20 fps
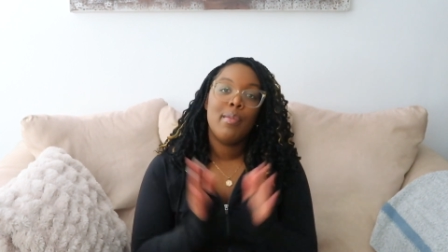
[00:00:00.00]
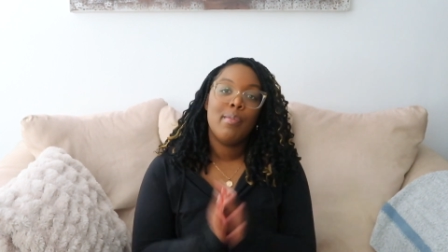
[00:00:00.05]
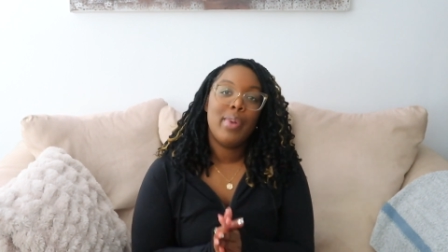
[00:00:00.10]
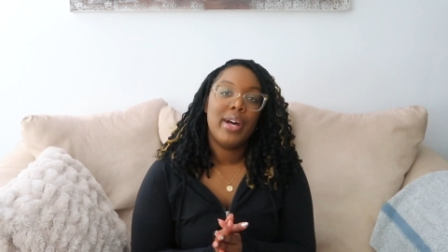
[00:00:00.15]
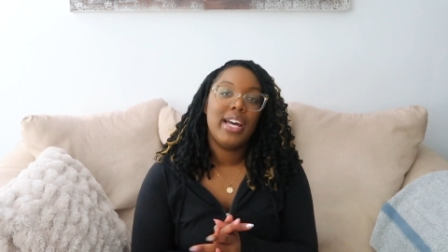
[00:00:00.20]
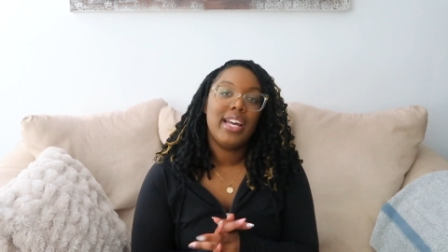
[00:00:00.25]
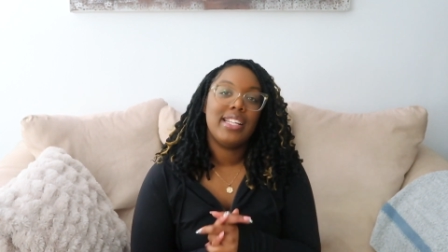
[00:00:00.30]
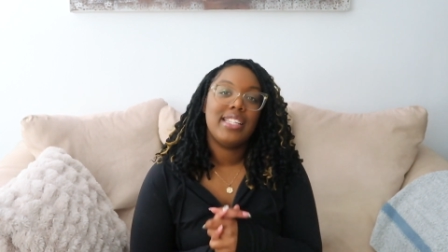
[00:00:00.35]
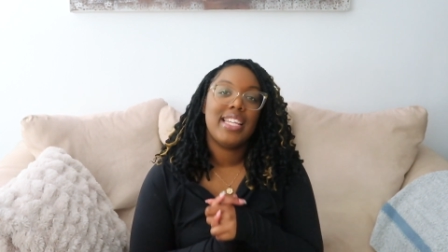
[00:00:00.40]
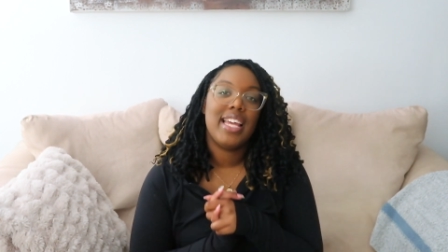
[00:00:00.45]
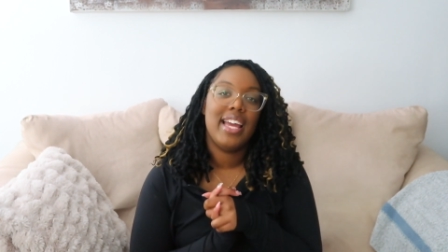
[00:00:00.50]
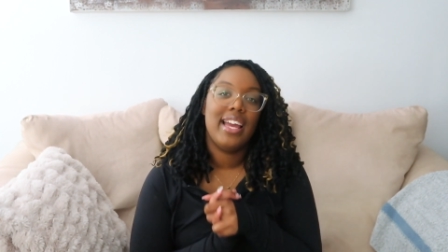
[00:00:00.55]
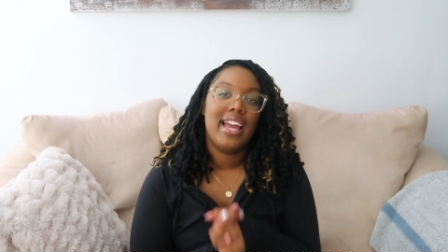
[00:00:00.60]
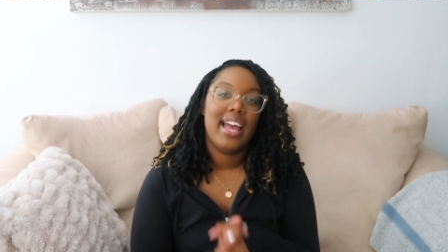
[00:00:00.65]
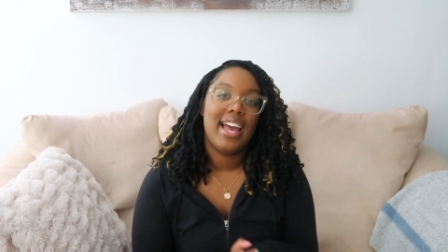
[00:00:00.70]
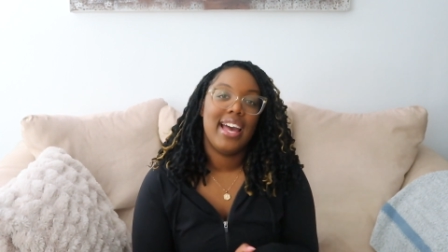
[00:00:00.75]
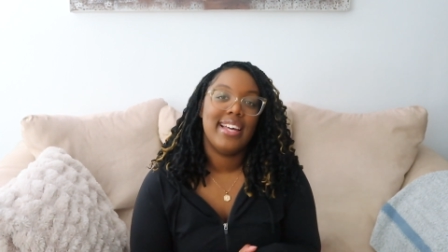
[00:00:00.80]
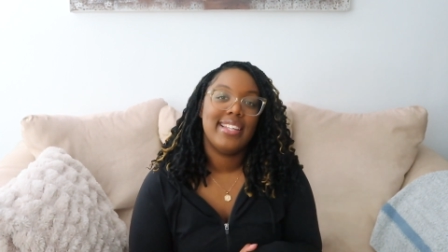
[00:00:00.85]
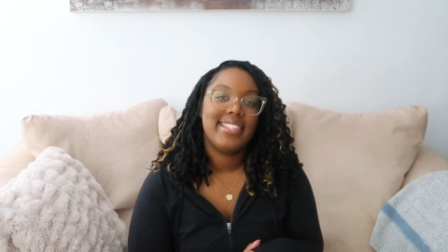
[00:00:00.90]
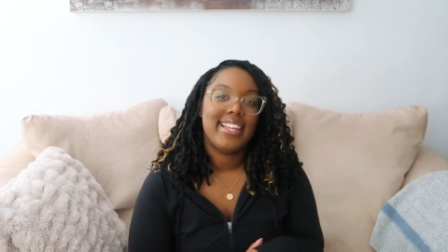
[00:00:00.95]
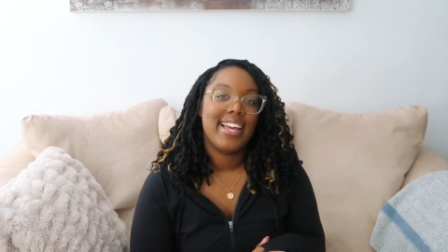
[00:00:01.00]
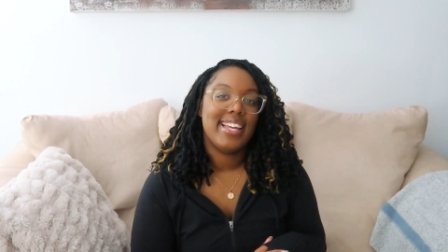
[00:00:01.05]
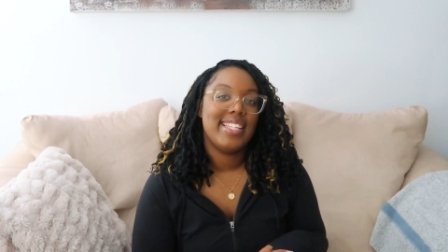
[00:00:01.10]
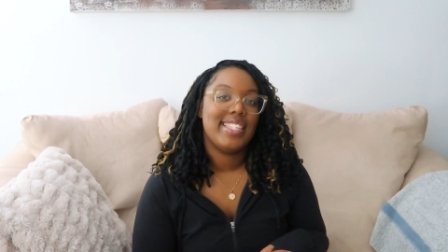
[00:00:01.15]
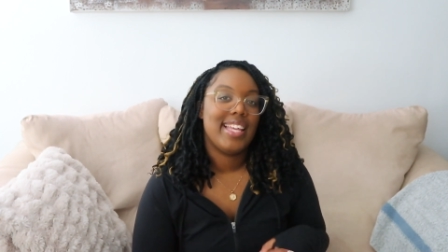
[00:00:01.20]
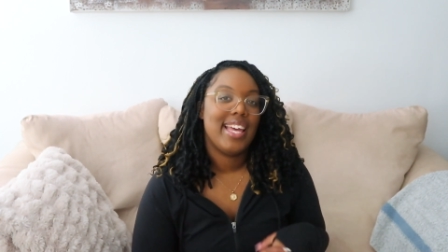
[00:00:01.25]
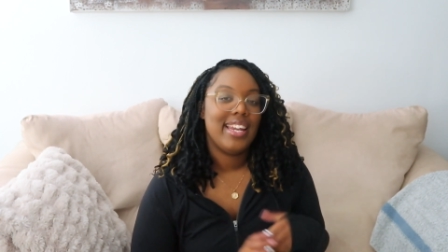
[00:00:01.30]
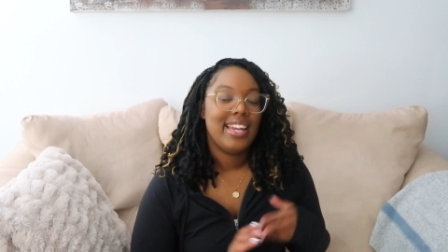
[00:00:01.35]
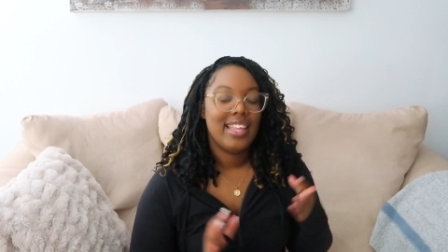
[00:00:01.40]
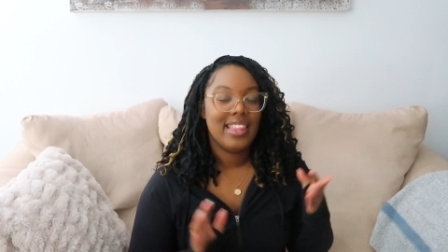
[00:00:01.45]
But as I
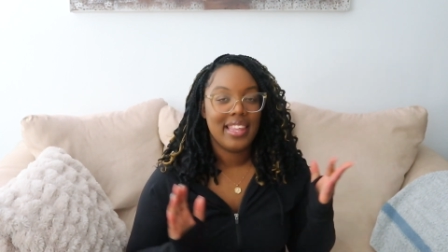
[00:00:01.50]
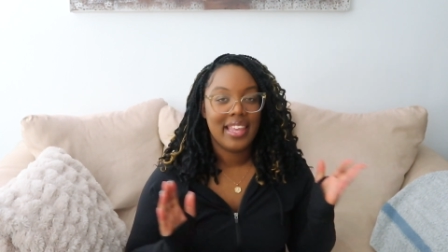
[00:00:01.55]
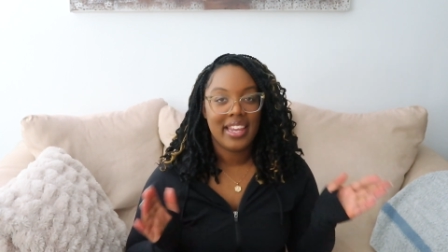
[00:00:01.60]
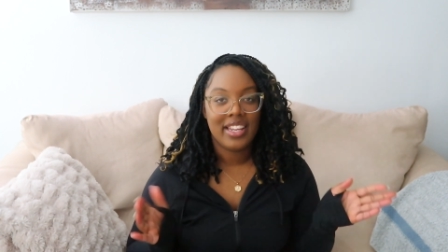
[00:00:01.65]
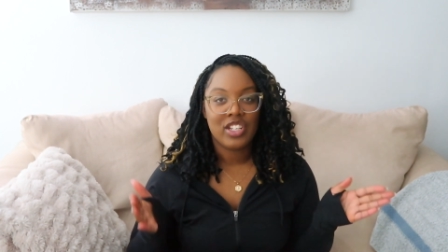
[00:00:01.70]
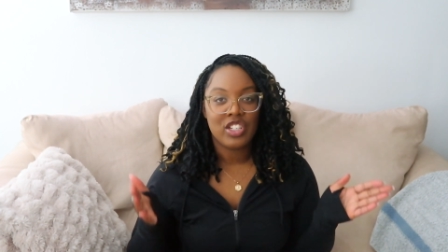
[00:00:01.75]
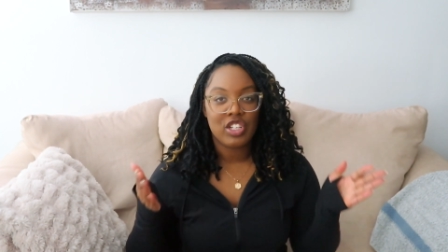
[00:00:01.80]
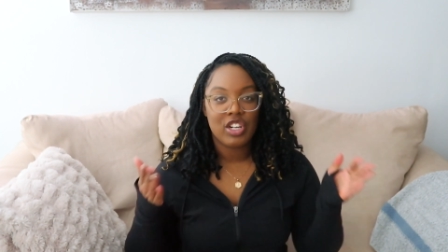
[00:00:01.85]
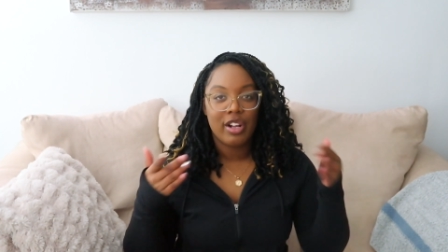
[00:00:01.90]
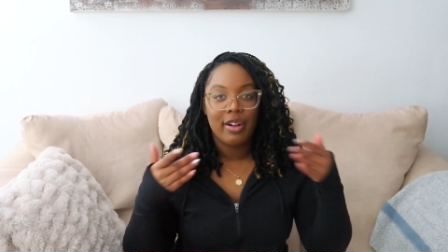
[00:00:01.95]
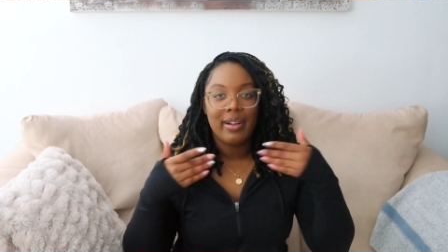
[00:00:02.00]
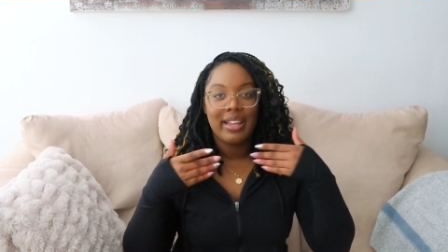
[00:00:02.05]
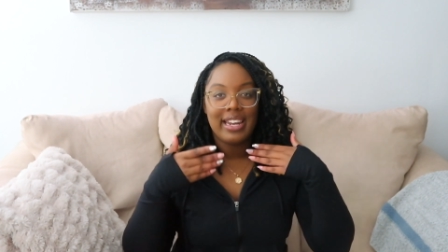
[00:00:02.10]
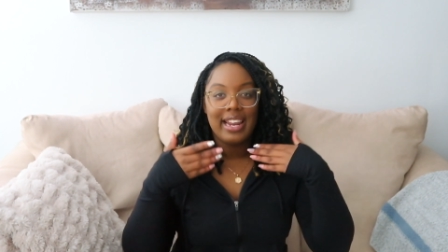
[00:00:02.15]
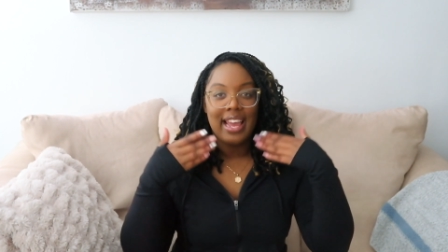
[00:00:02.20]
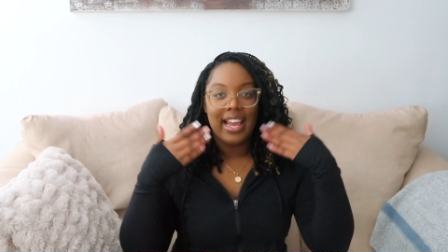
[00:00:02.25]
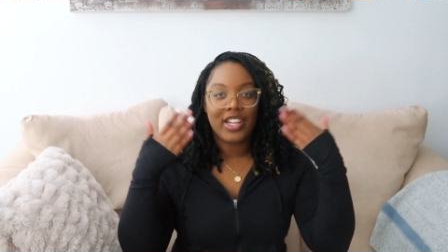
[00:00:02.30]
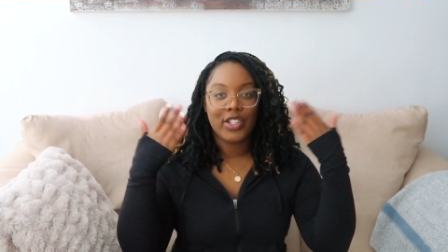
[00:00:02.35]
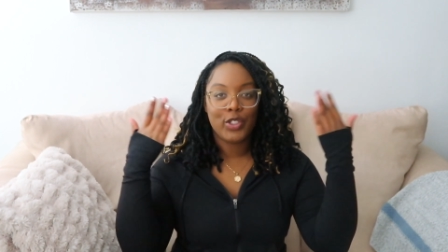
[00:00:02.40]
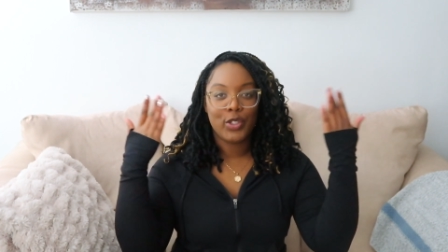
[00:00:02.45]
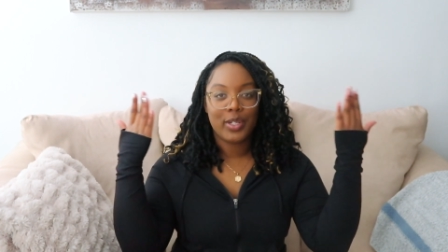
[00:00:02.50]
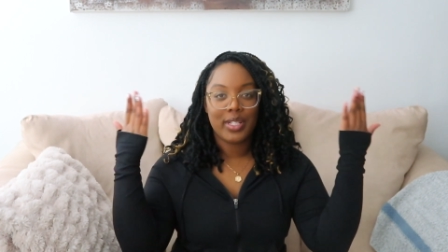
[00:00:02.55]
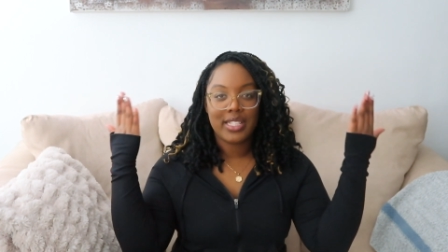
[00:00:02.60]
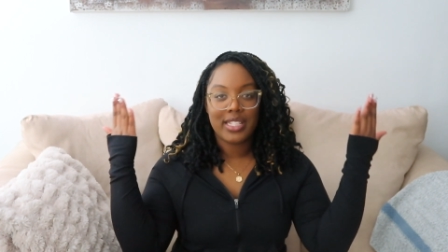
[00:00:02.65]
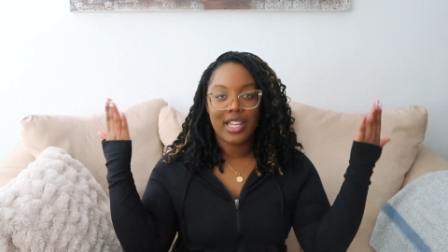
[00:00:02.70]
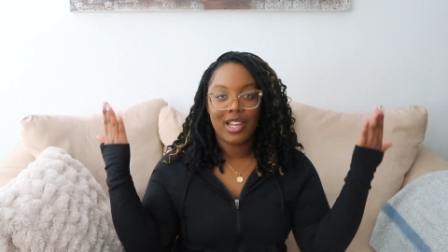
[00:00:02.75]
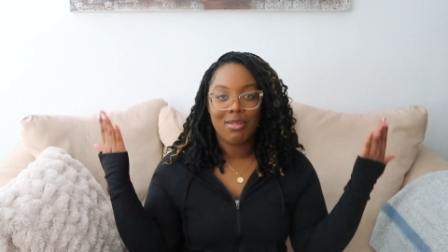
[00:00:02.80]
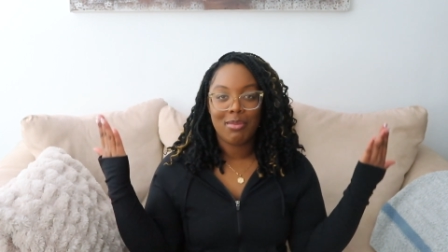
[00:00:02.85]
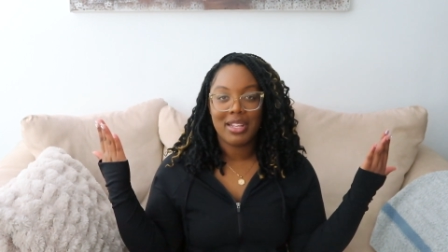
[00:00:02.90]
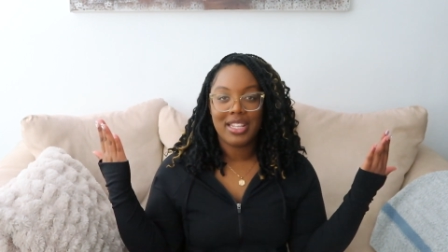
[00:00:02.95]
said in the intro, and as you can
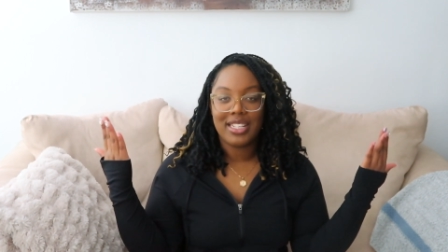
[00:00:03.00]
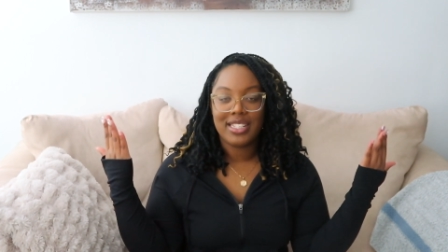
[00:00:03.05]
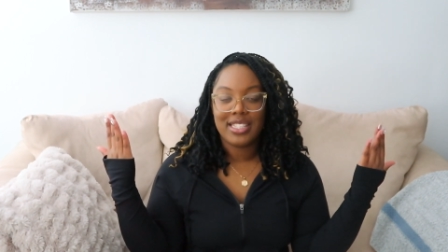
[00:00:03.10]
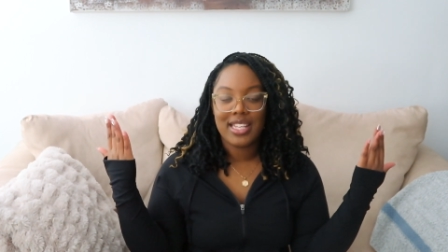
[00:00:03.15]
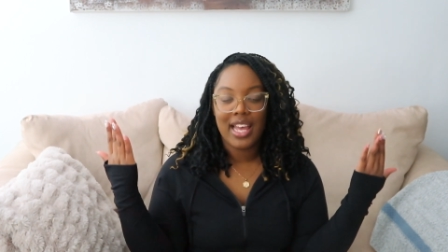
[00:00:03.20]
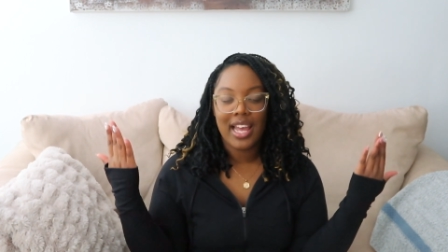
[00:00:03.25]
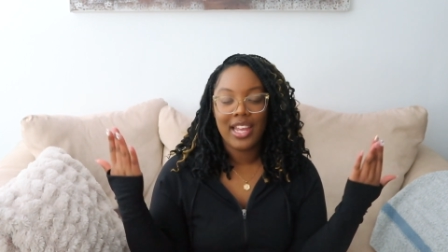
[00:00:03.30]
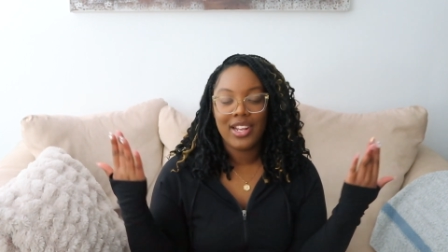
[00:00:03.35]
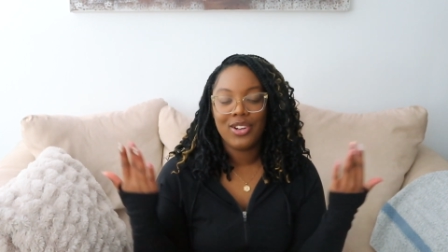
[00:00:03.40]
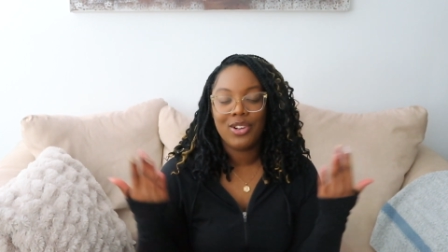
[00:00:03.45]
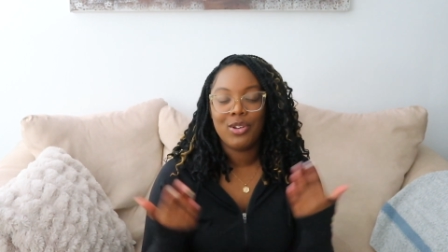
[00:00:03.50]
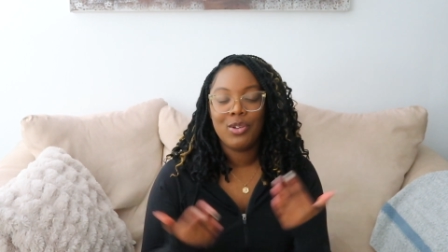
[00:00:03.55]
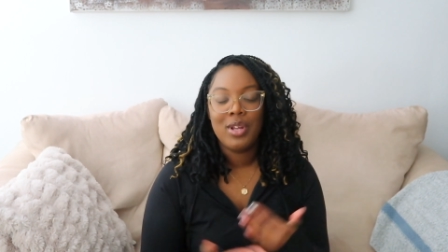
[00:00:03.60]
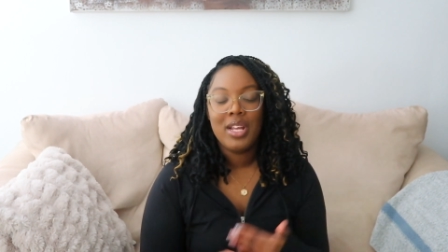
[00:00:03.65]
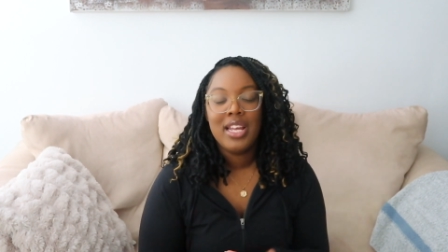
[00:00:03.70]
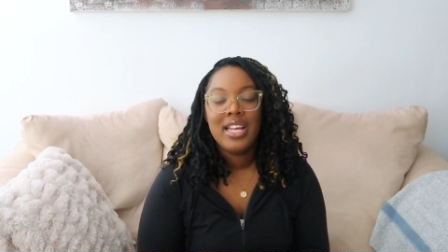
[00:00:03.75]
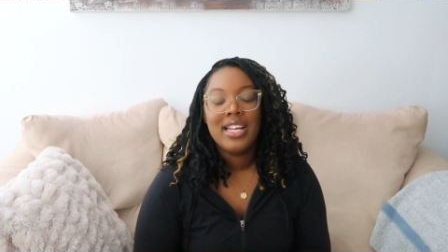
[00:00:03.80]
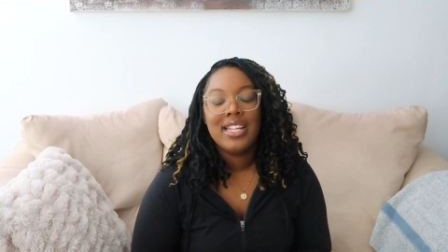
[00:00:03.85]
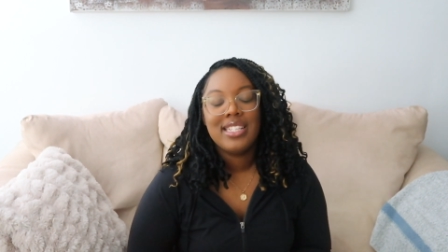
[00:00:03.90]
tell by the title,